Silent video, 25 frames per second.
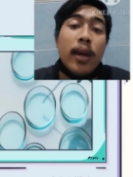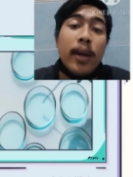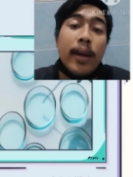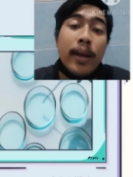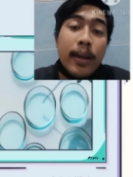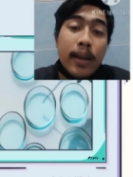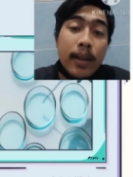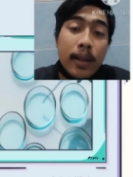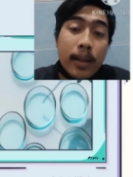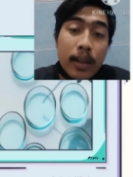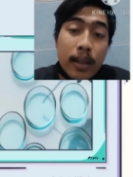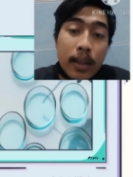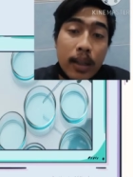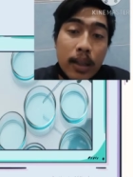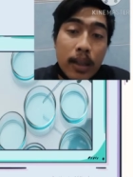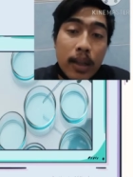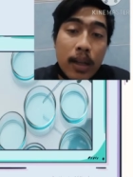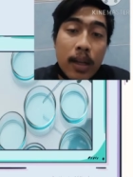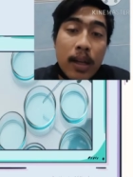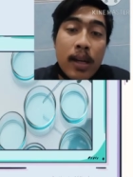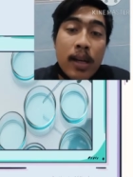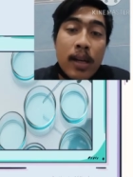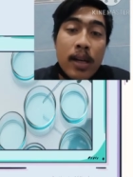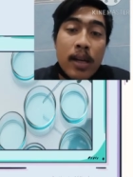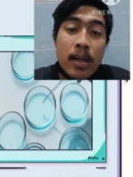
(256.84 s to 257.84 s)
and the
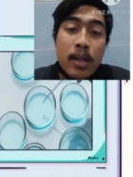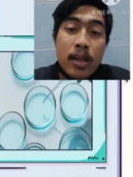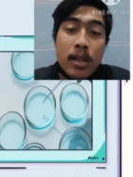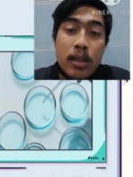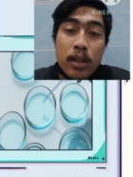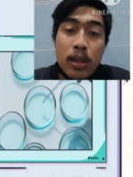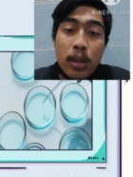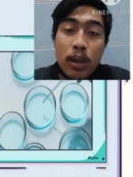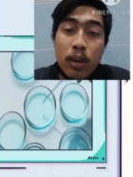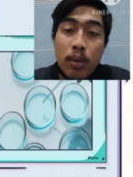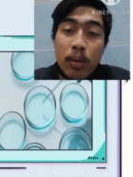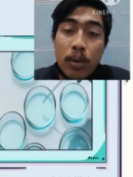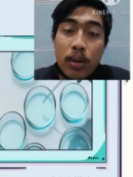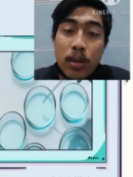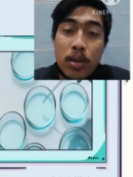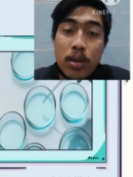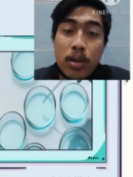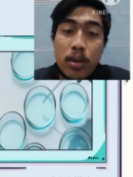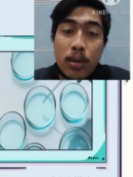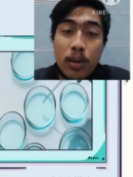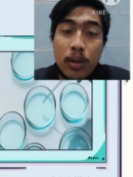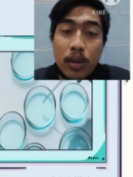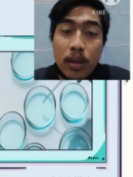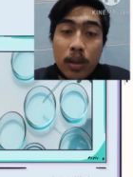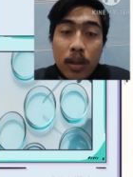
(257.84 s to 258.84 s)

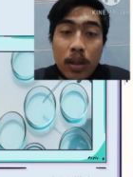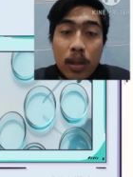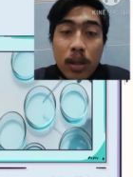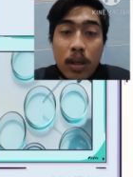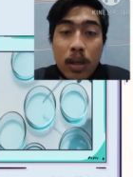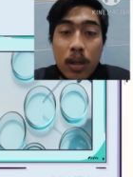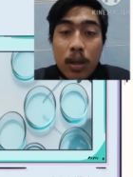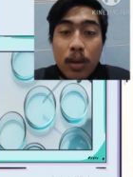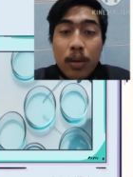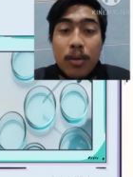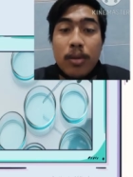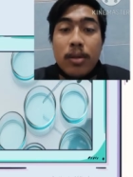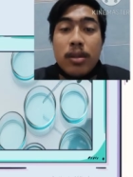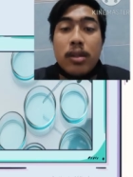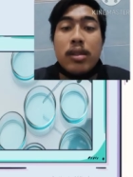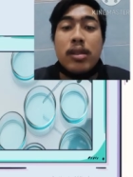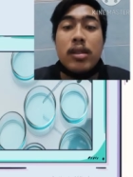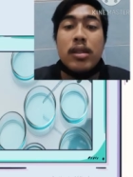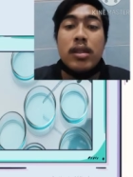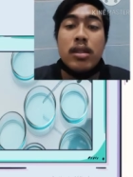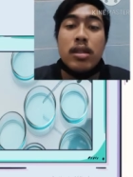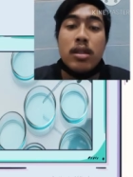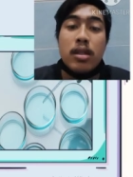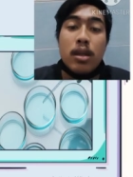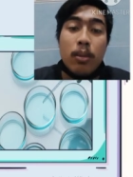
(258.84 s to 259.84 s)
situational language
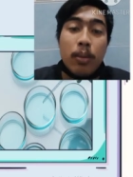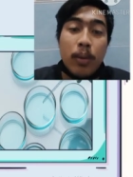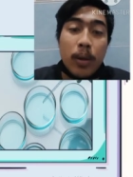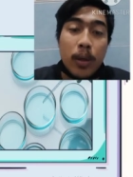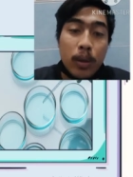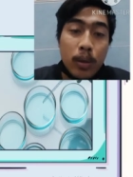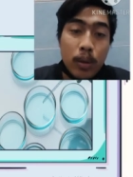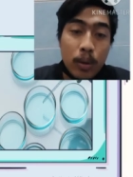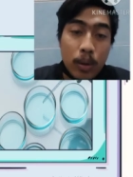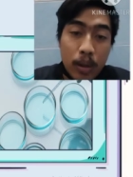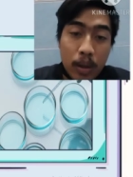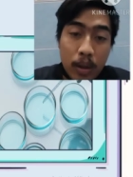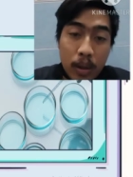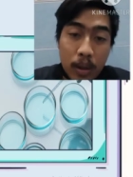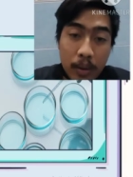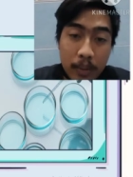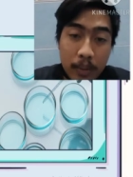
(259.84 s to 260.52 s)
teaching method